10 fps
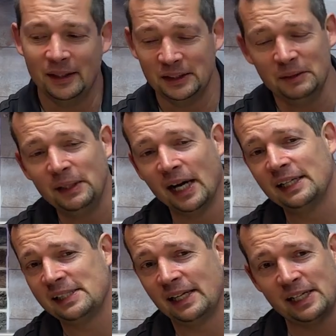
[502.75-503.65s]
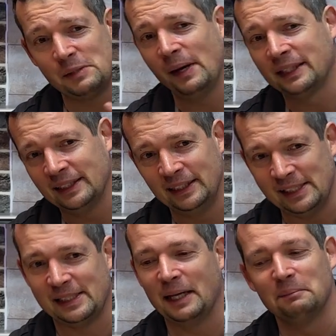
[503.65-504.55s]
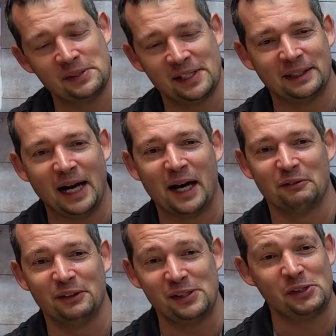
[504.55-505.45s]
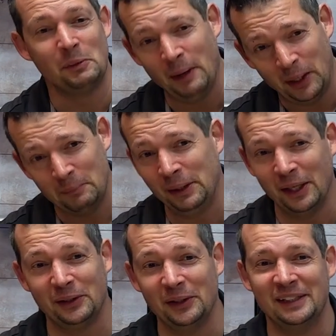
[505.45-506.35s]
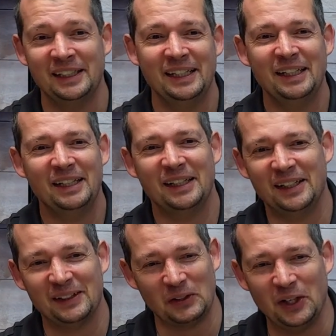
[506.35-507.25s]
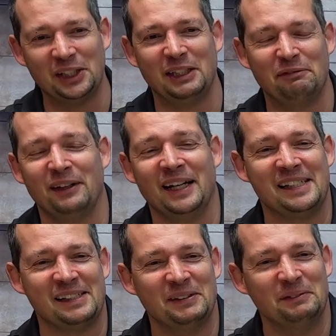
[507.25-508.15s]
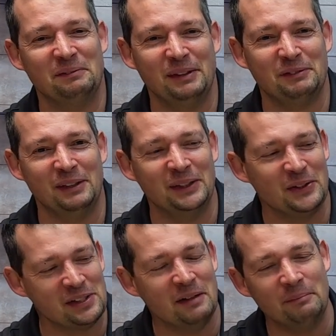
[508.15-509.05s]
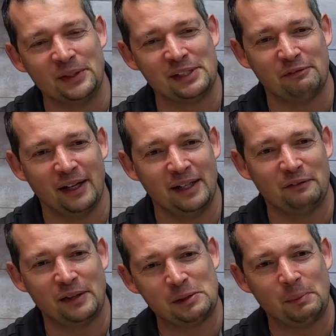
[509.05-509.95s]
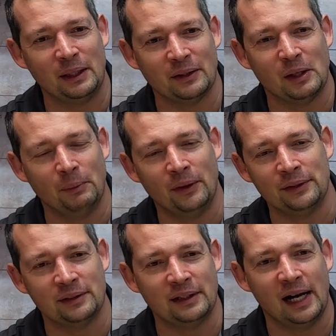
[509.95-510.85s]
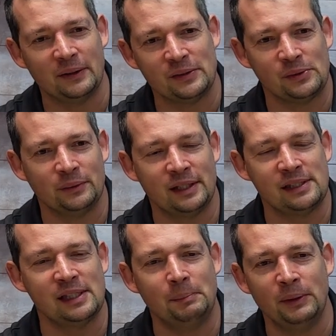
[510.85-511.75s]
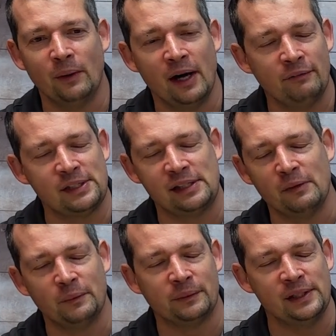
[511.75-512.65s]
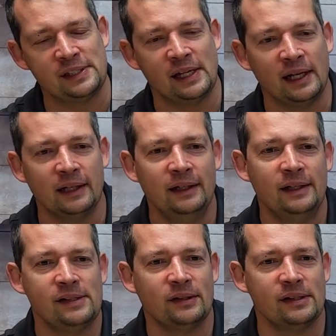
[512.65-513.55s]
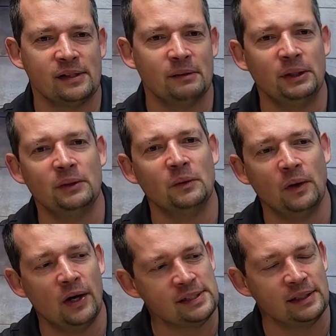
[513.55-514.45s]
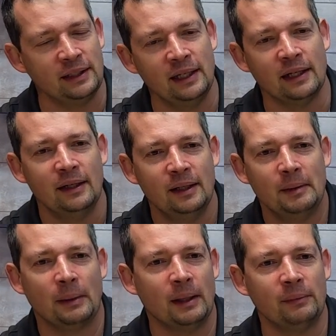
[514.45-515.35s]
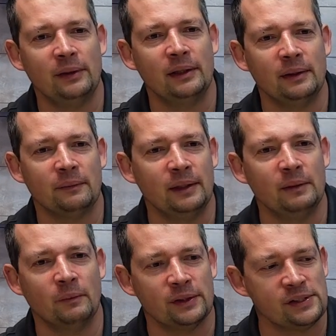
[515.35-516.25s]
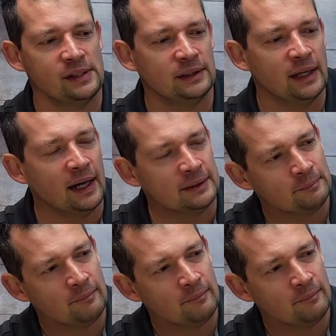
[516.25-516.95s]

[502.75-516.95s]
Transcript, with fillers: to be honest, I expect at least 10% out of this. So better be a good uh, large difference between those numbers if I if I spend a couple hundred dollars on that CPU. Obviously, I will resell, so there's going to be no loss in here, but I'm really, really want to see that.